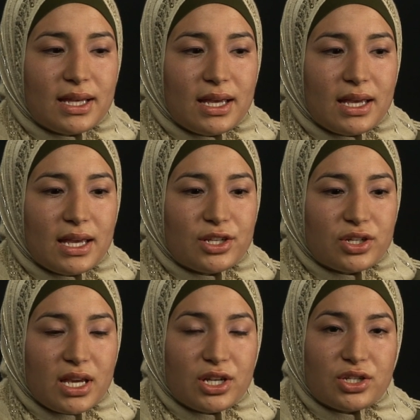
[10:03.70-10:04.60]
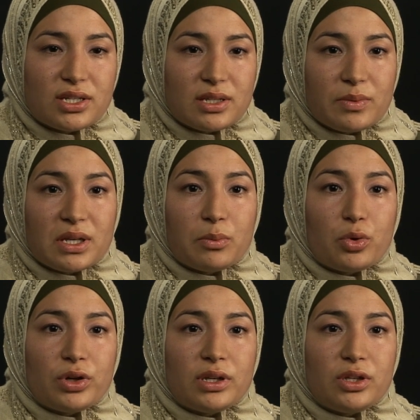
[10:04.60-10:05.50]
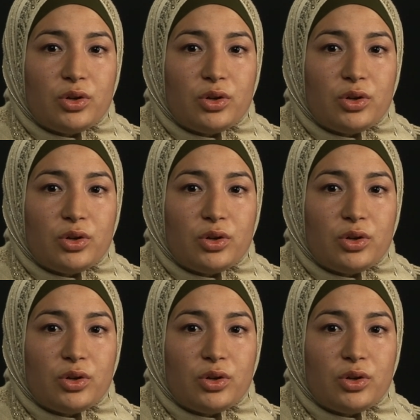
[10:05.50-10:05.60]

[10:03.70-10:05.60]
that education is something important.